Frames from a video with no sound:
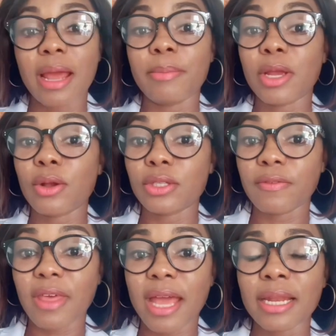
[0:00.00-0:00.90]
and because
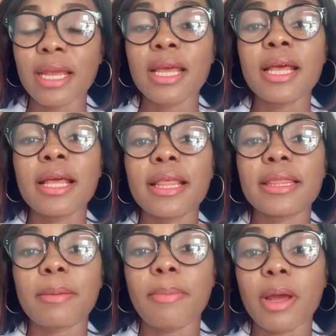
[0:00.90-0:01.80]
of that,
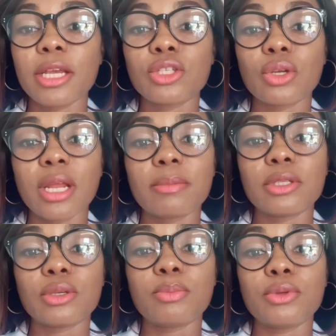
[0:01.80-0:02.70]
the body is unable
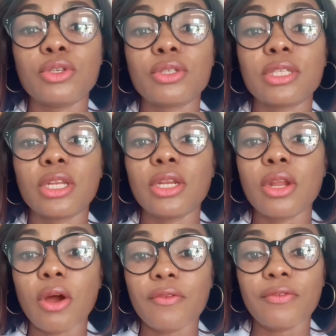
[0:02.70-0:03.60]
to produce
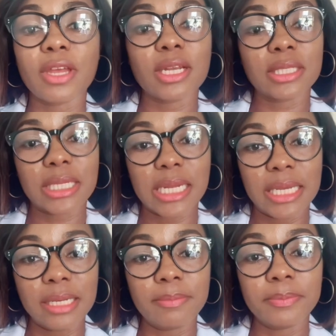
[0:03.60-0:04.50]
enough
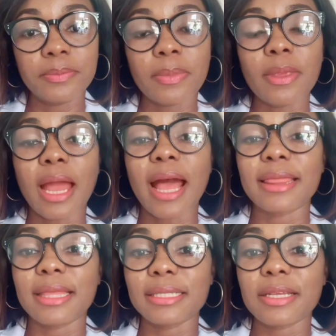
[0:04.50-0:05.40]
insulin,
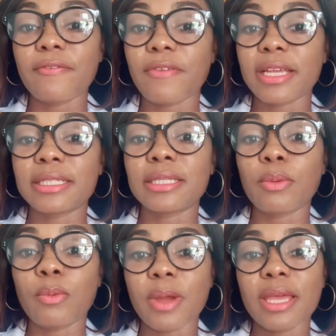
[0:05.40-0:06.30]
and this affects the
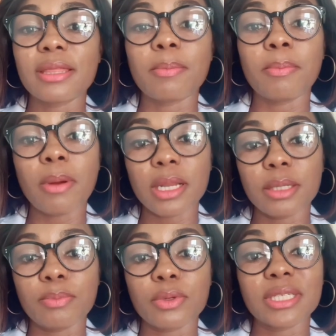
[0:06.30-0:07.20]
way the
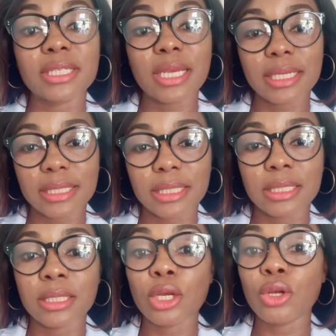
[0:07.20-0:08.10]
body
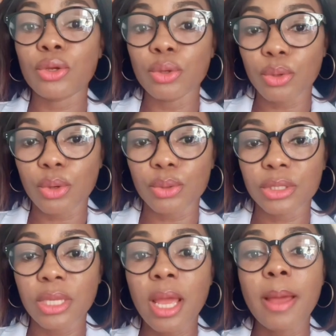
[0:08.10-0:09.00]
processes
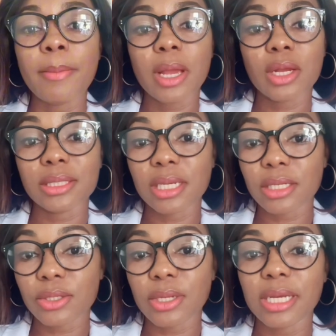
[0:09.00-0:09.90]
glucose because
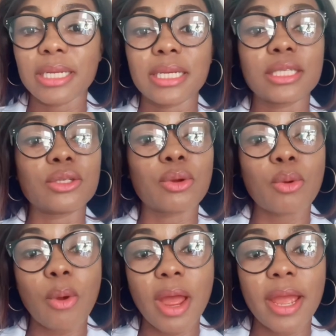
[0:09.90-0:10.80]
insulin is
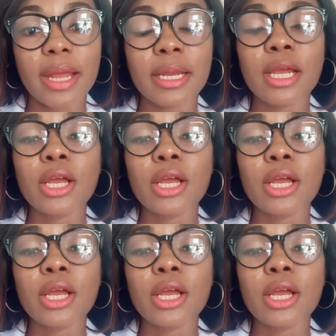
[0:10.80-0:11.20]
required